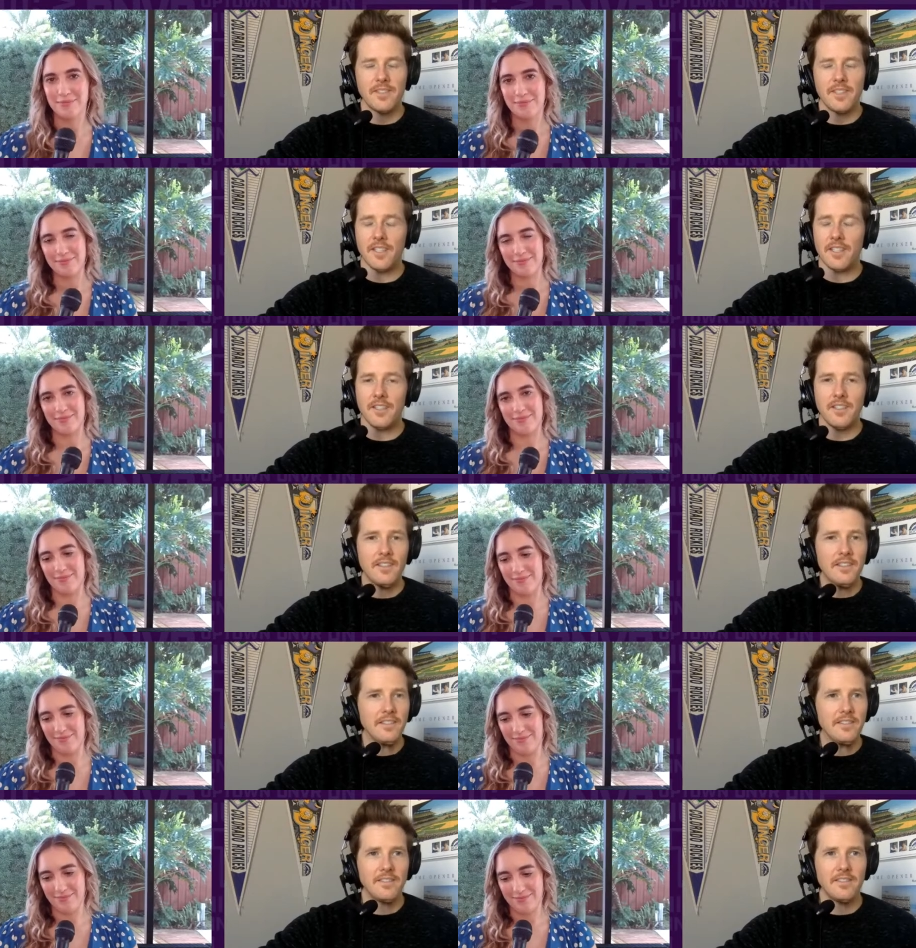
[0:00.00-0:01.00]
Speaker 1: Ugh.
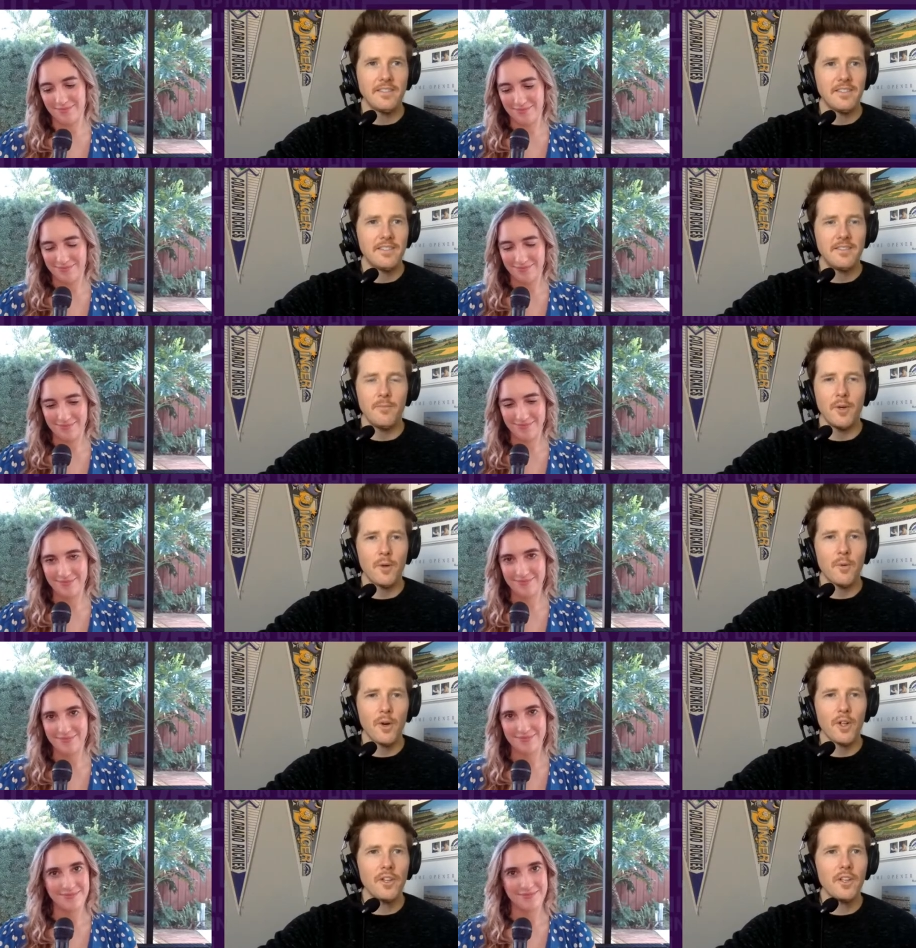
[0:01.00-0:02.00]
What a
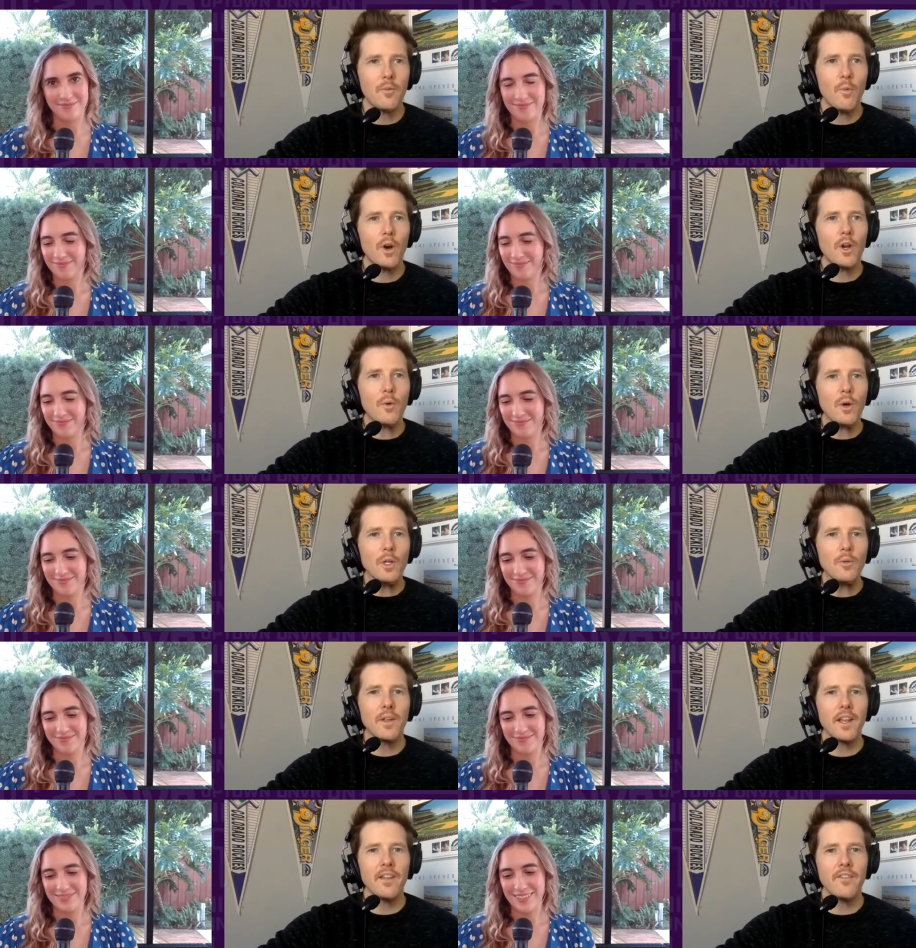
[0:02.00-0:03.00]
world. What a world
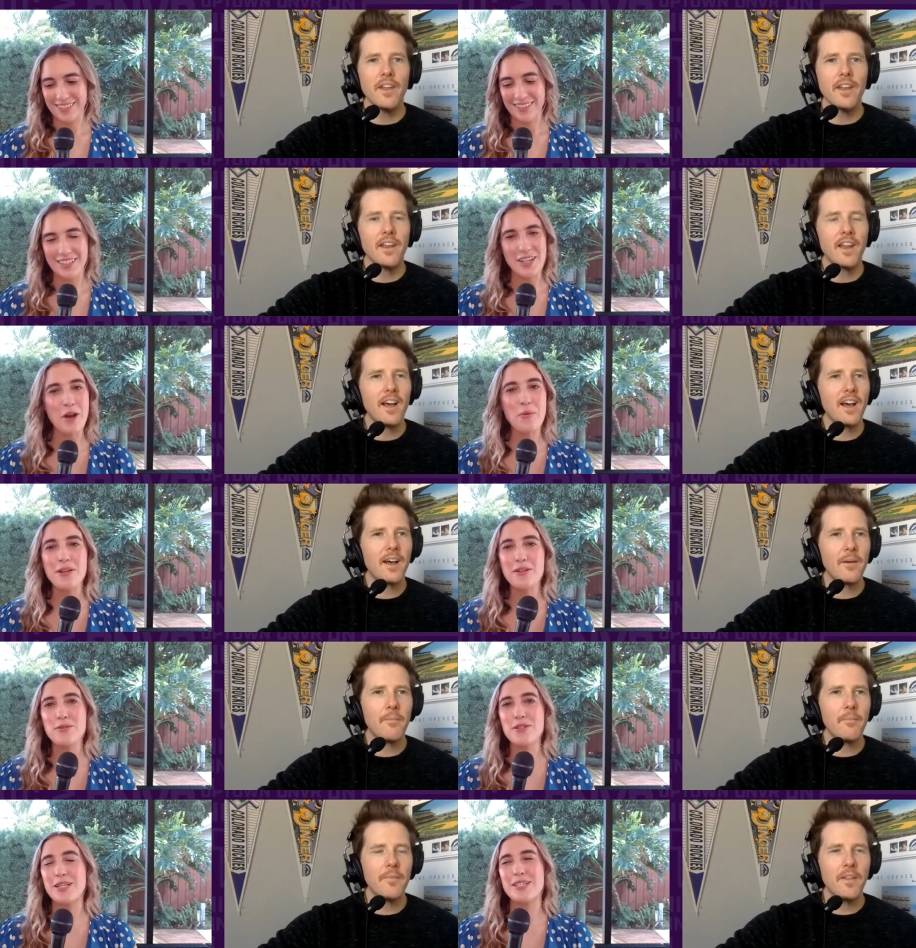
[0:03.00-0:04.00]
we live in.
Speaker 2: No um,
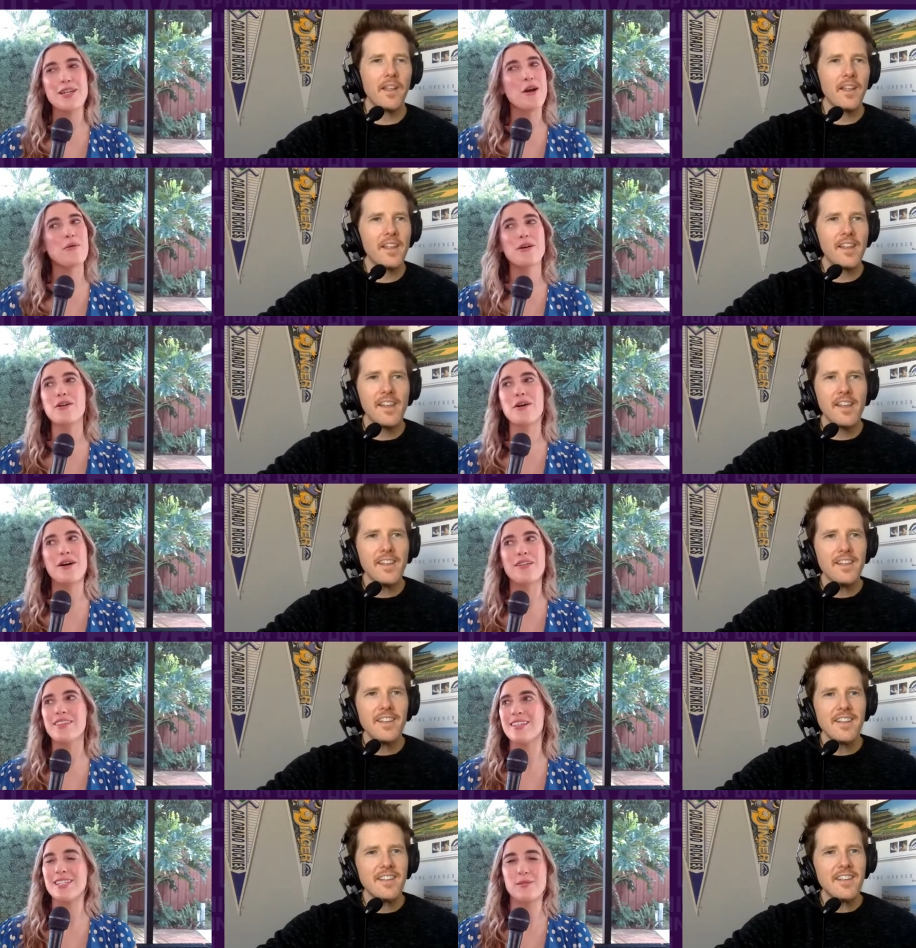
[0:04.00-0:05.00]
one who does, no one
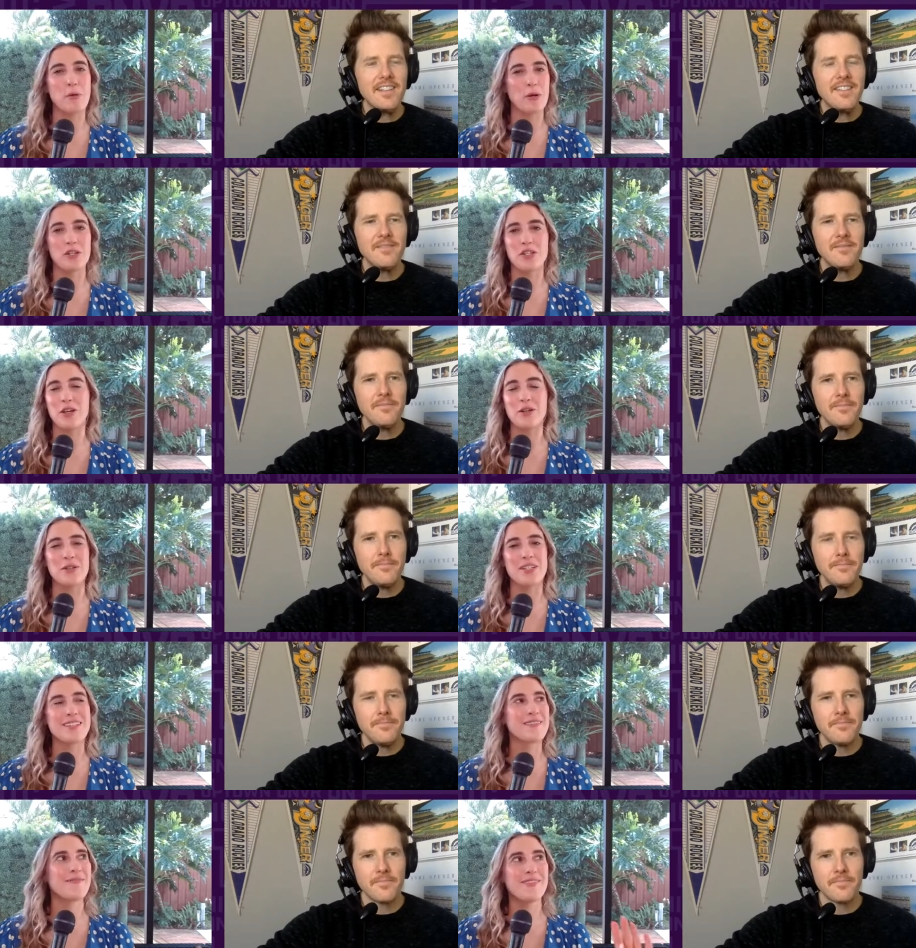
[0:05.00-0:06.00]
on these sports
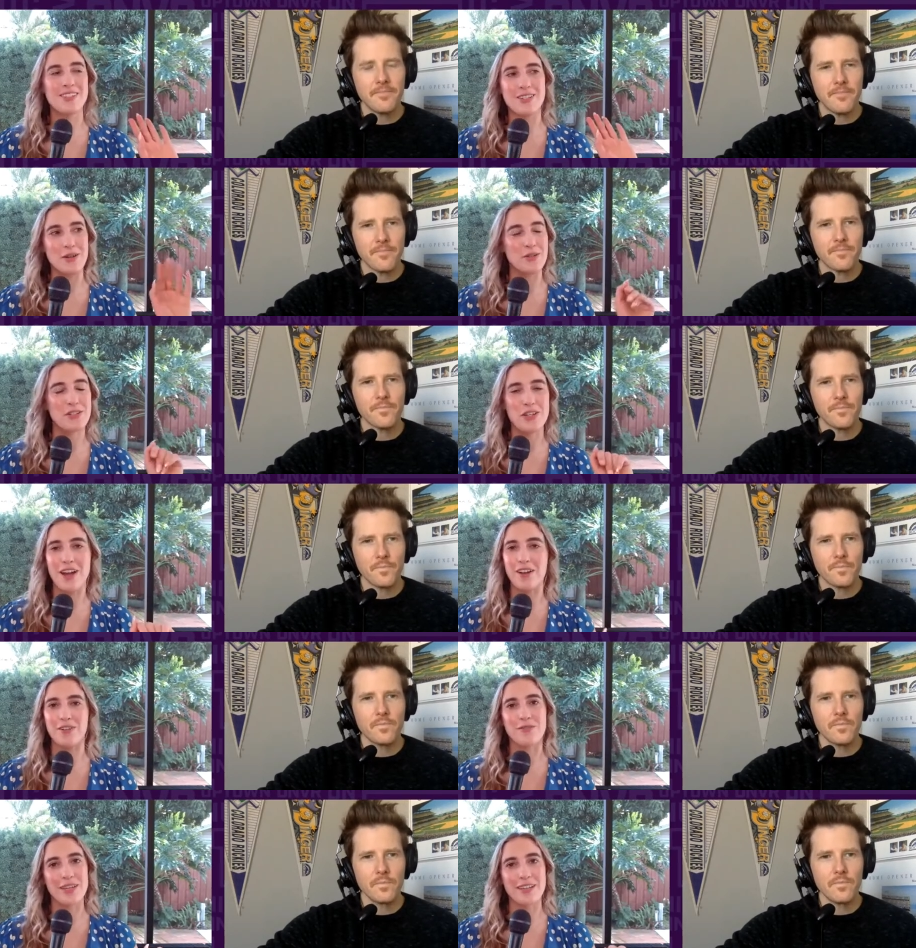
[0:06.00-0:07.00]
shows knows
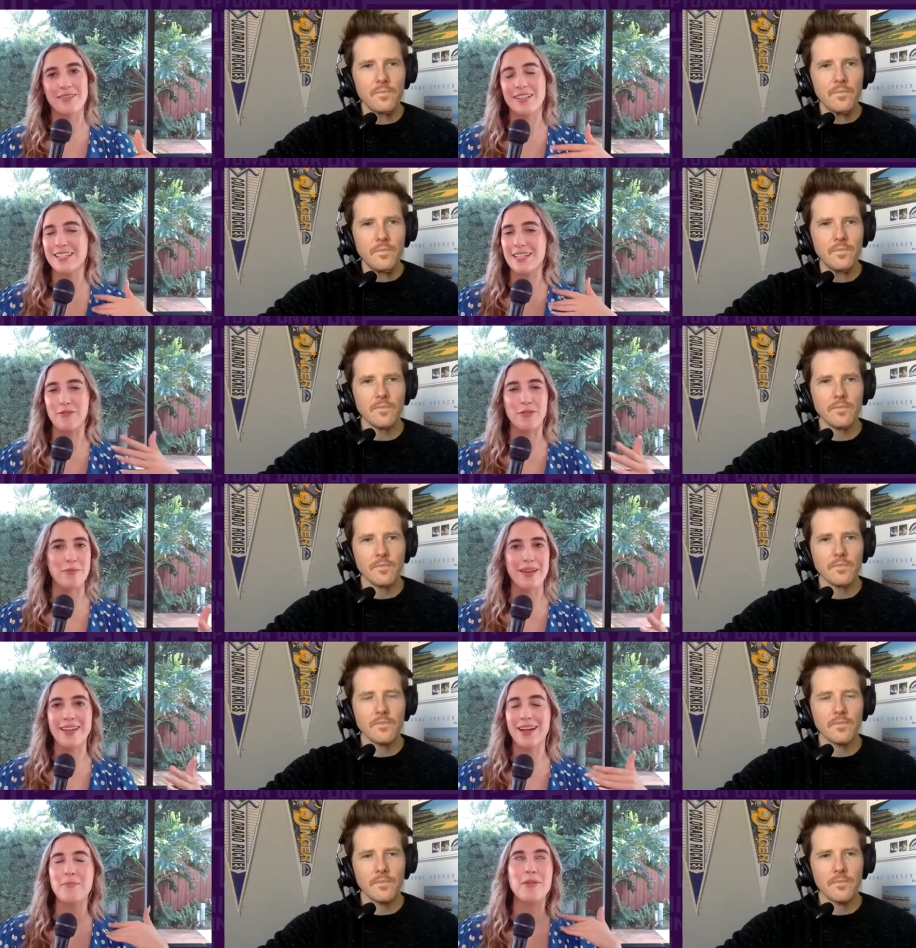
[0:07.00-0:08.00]
geography except for
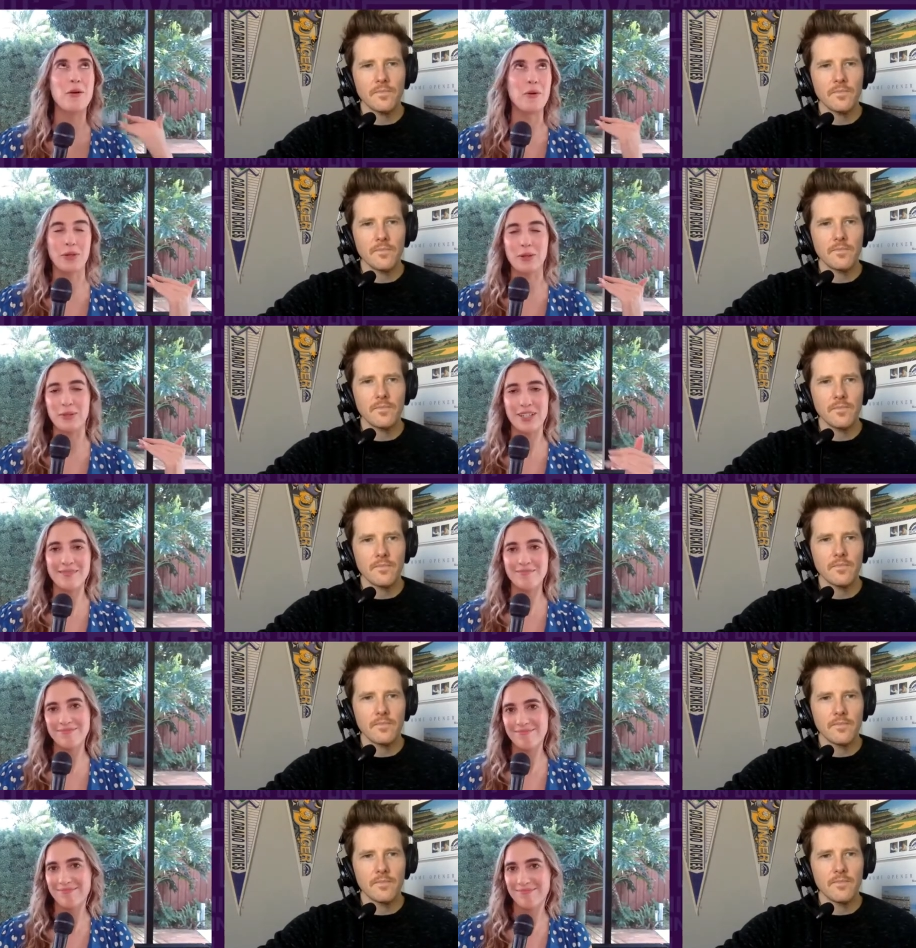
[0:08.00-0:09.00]
me. I'm the only
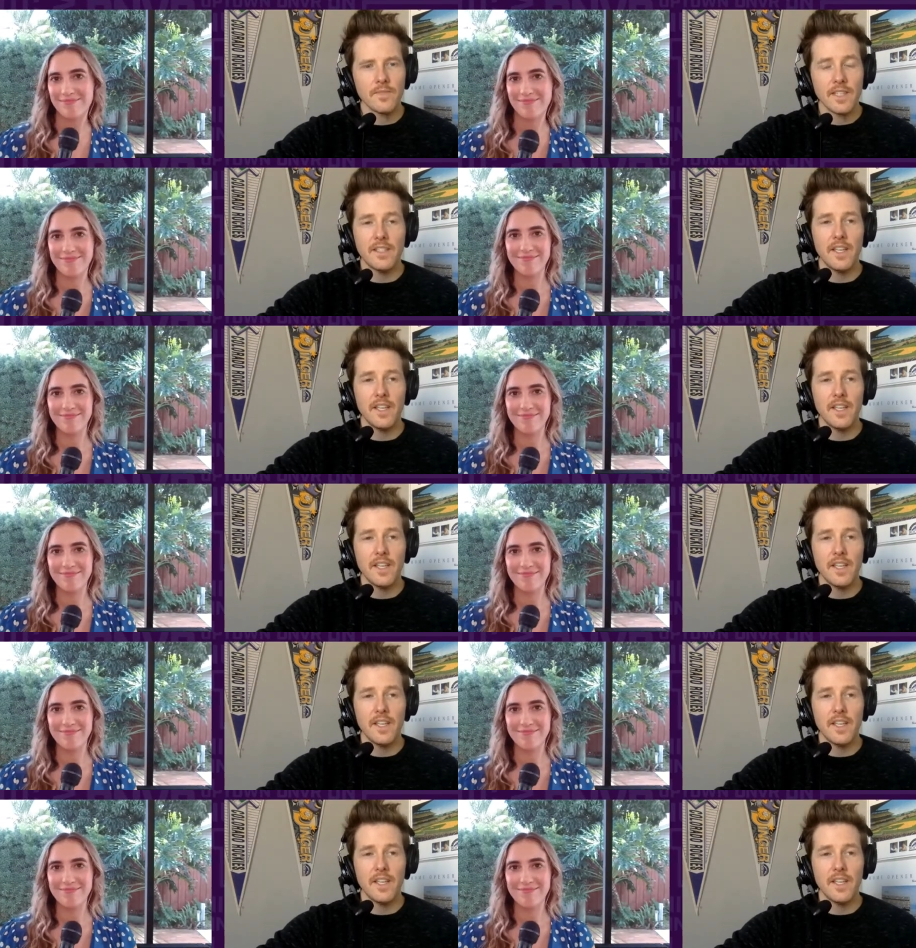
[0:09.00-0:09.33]
one.
Speaker 1: That's